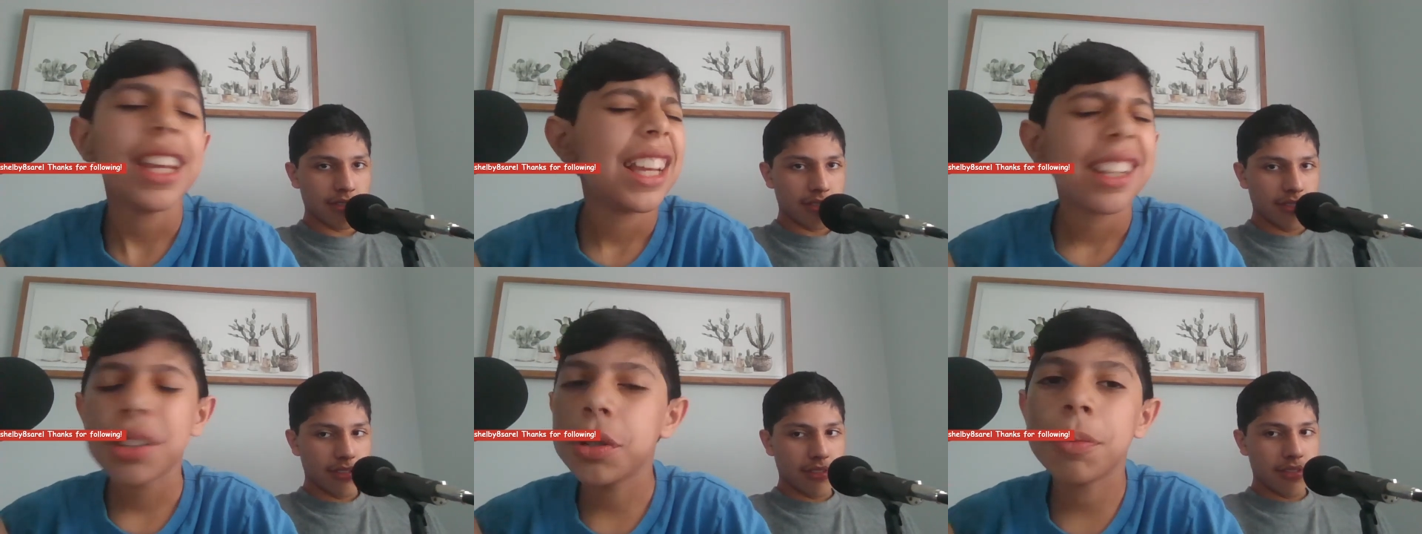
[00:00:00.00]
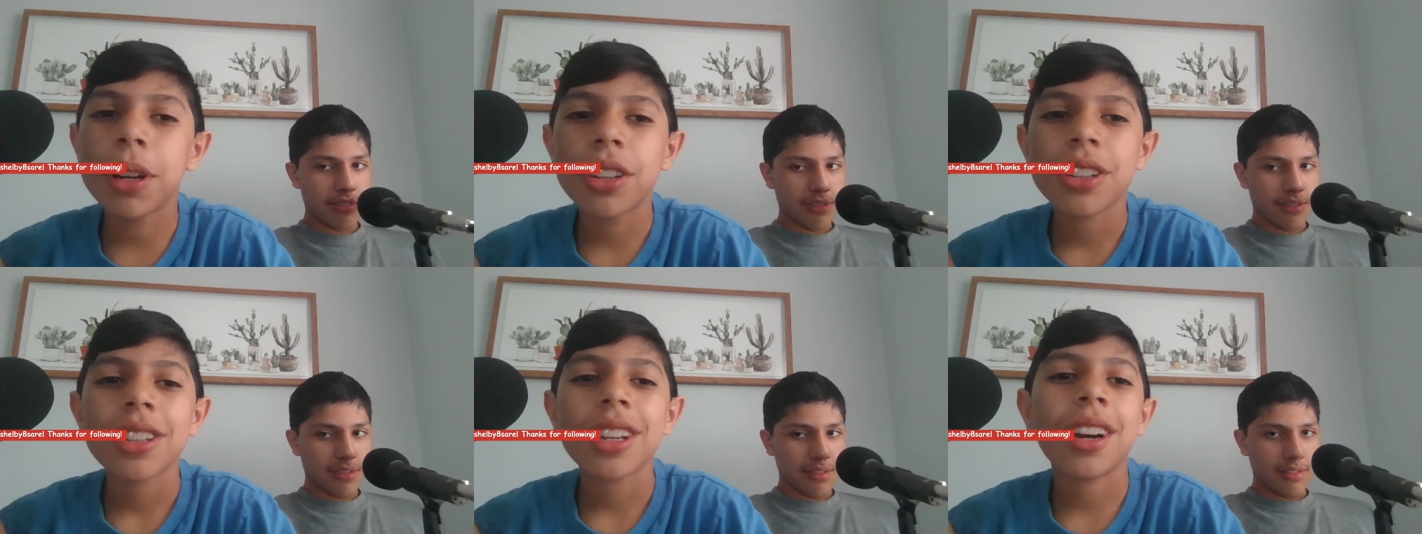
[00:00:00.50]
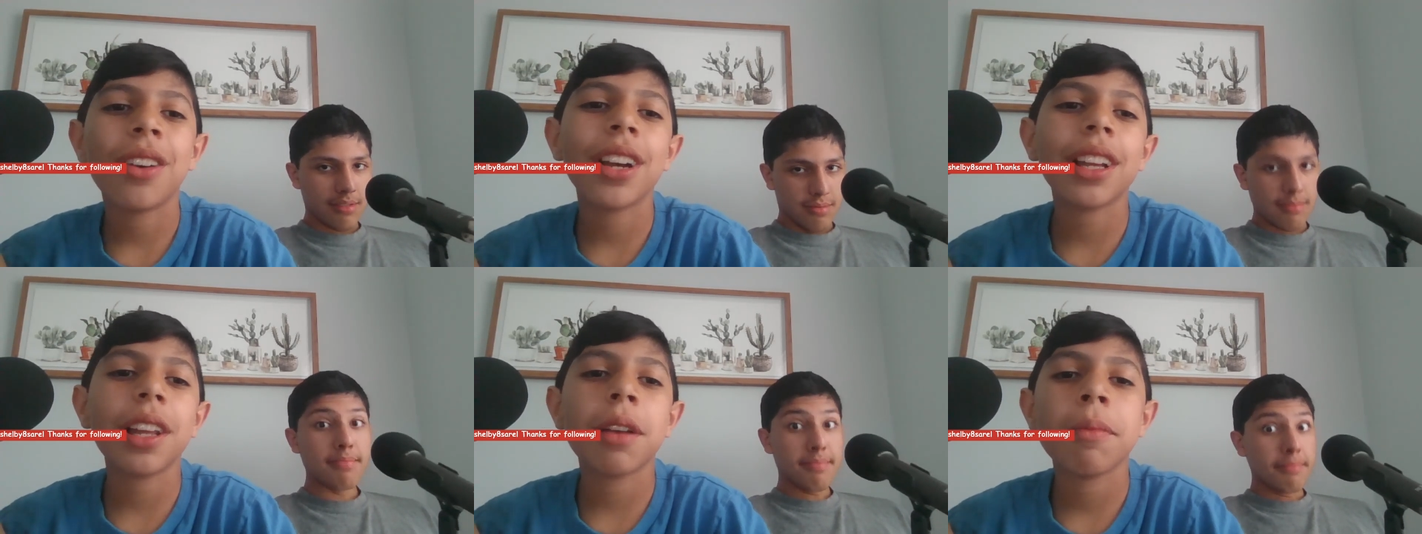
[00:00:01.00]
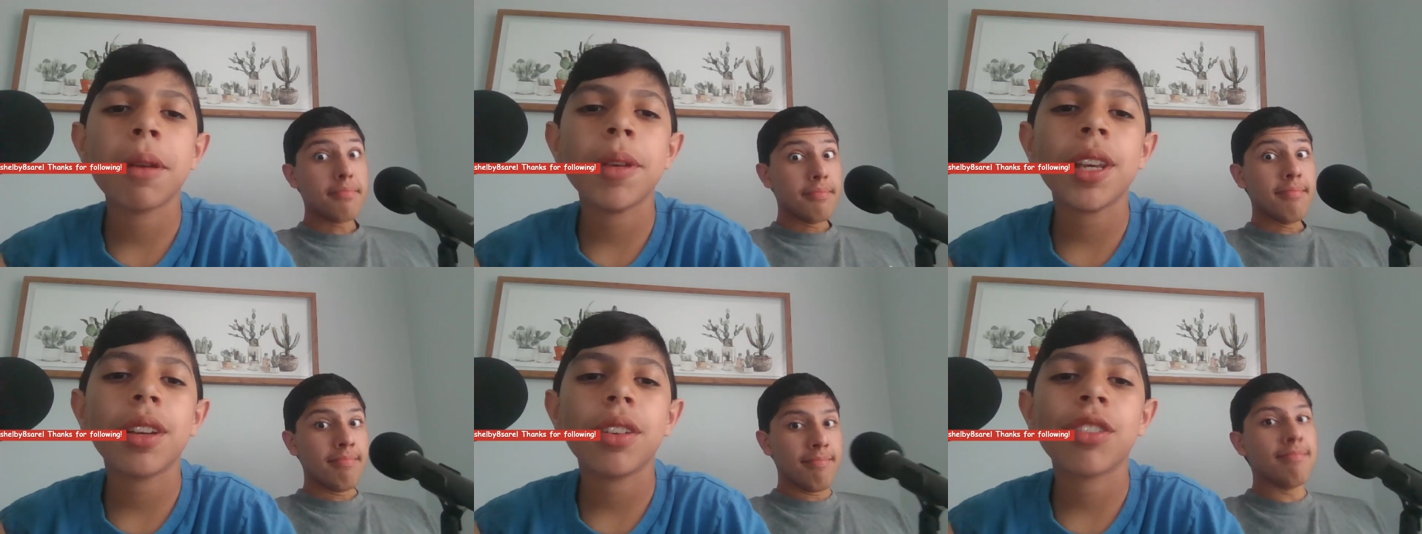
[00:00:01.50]
Speaker 1: It's too much. I'll get like
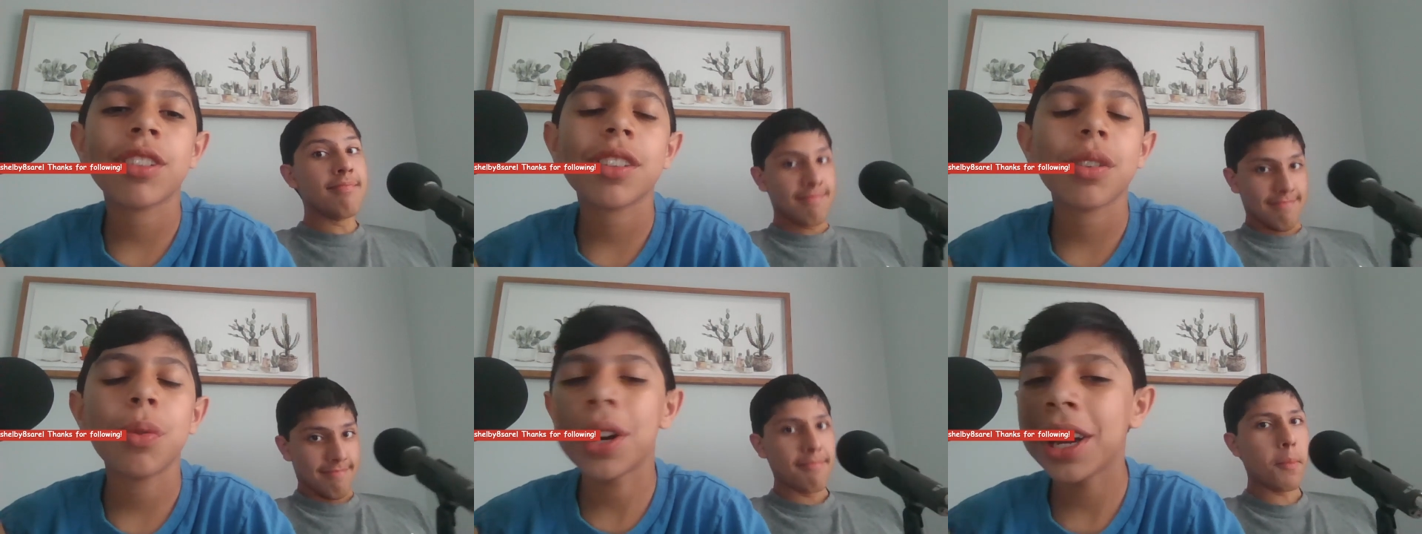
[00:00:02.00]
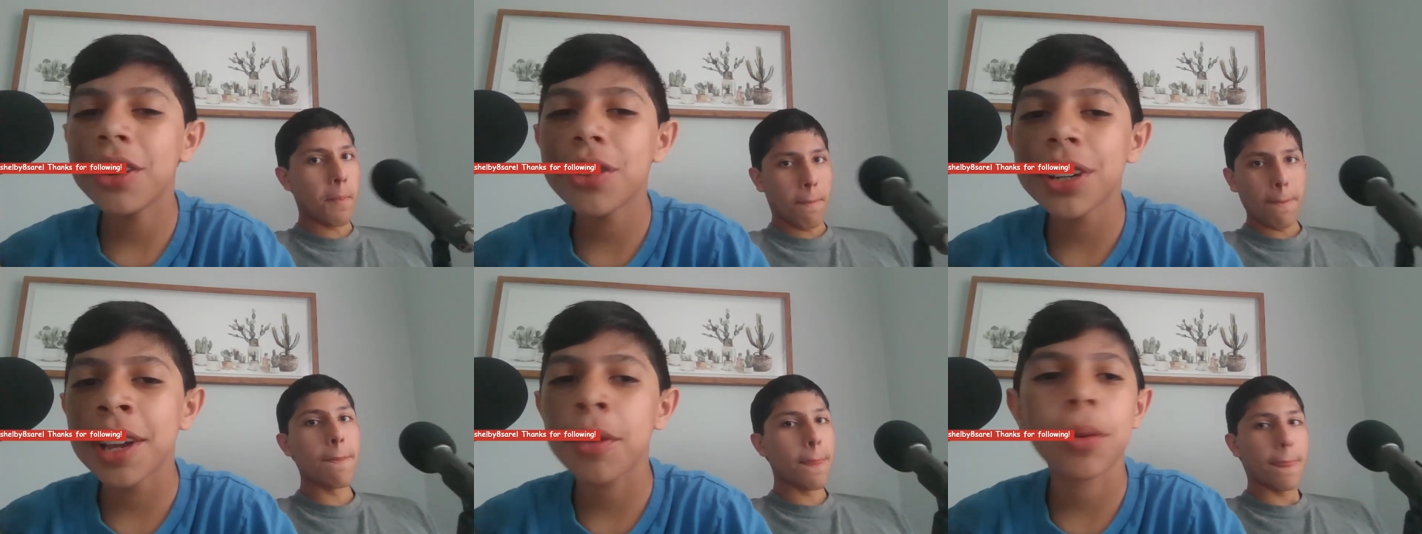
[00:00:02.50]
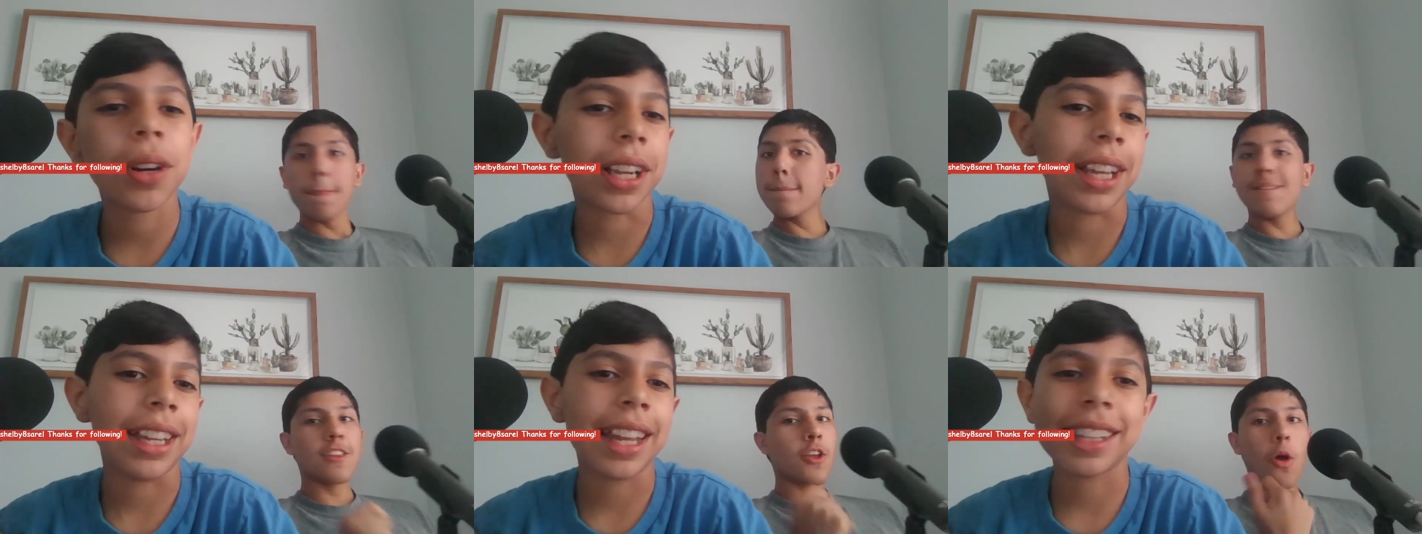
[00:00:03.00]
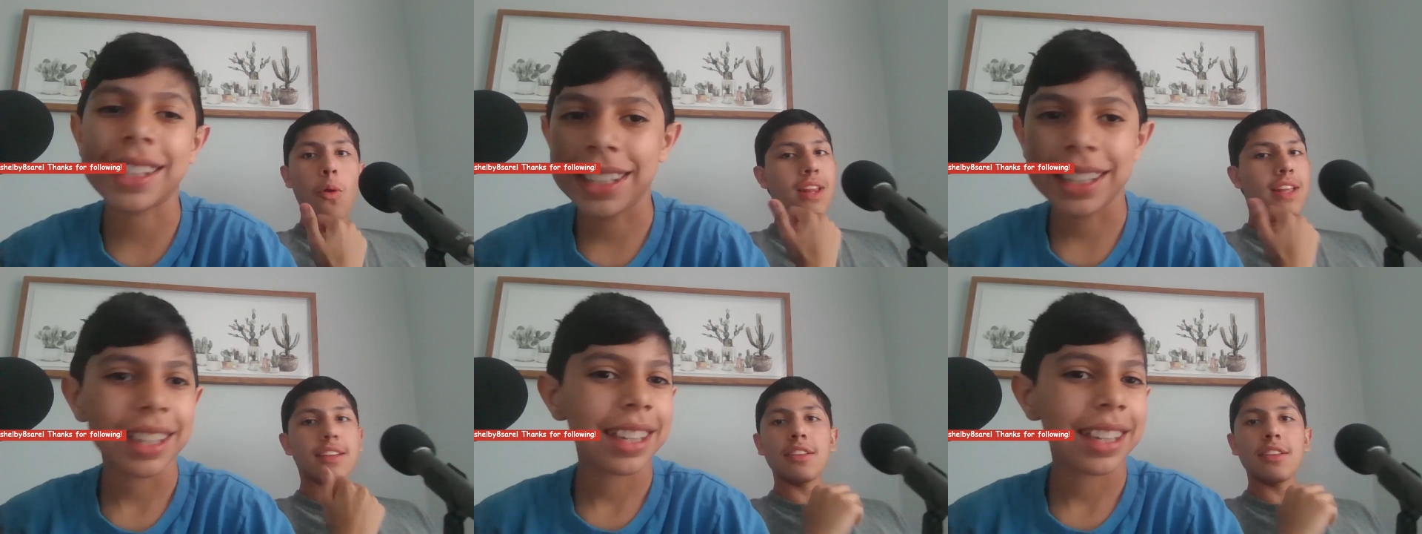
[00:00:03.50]
maybe just 100 and 1K. That's it.